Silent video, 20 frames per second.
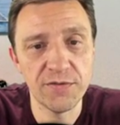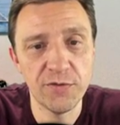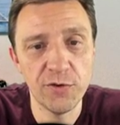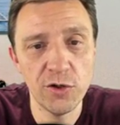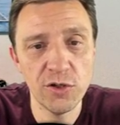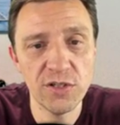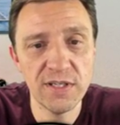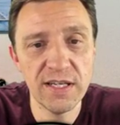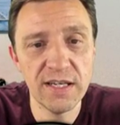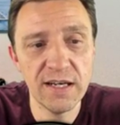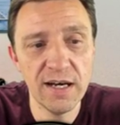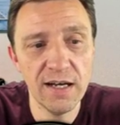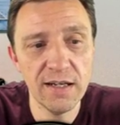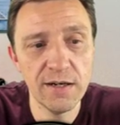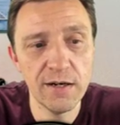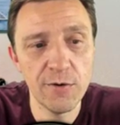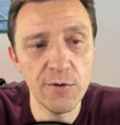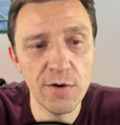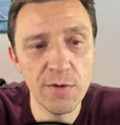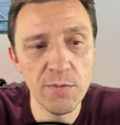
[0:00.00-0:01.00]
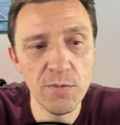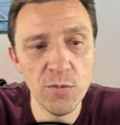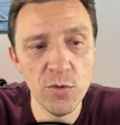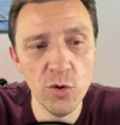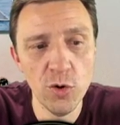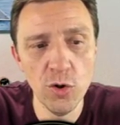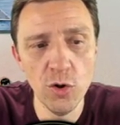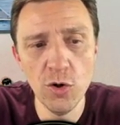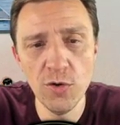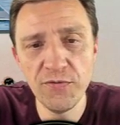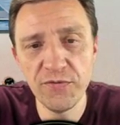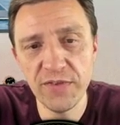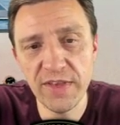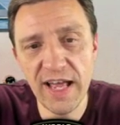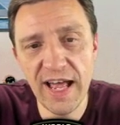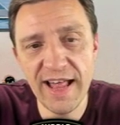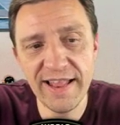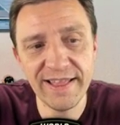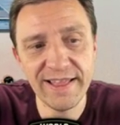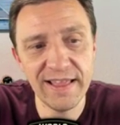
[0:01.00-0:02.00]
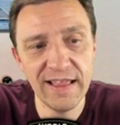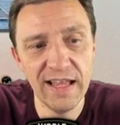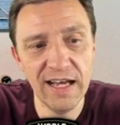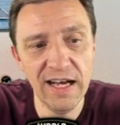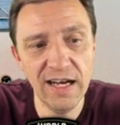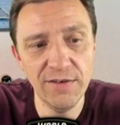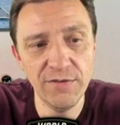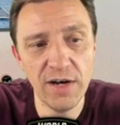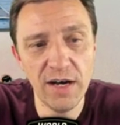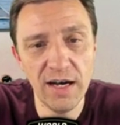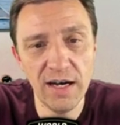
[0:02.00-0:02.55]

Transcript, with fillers: First he gotta remove that Lava